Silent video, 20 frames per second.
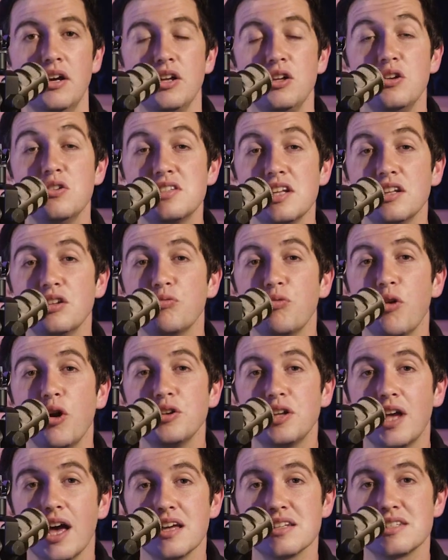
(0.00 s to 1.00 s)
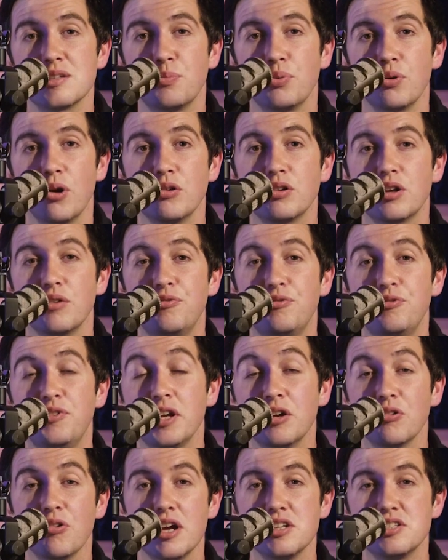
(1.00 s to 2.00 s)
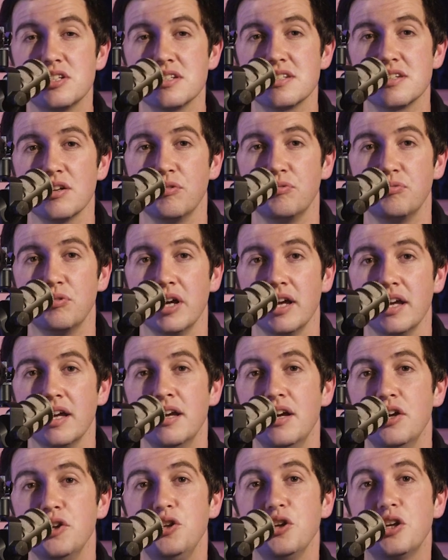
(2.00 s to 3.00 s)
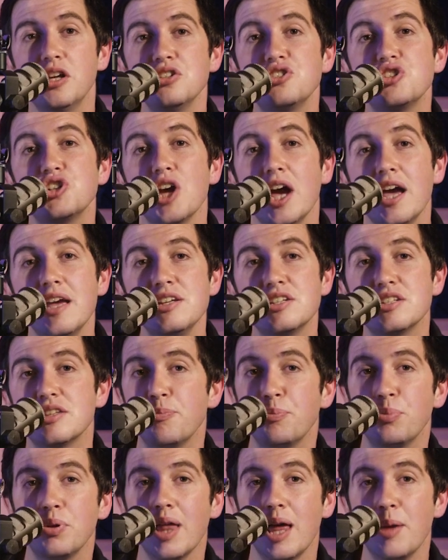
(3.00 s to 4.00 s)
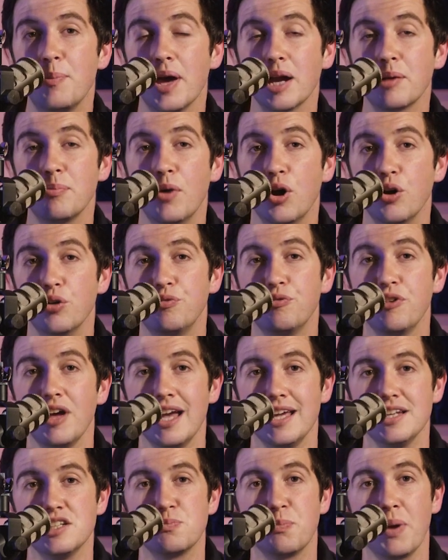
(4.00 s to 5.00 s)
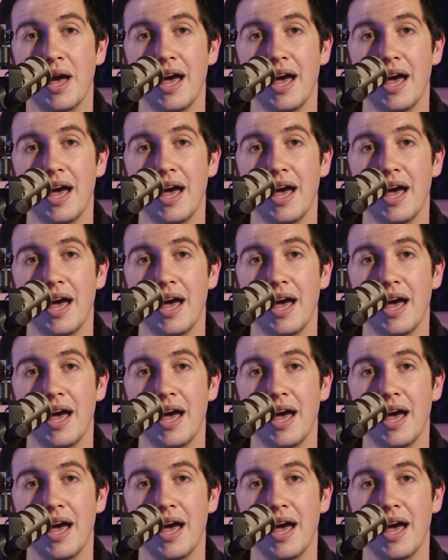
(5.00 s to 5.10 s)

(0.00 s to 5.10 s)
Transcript: Using the RØDECaster Pro configuration software, you can change the playback mode for each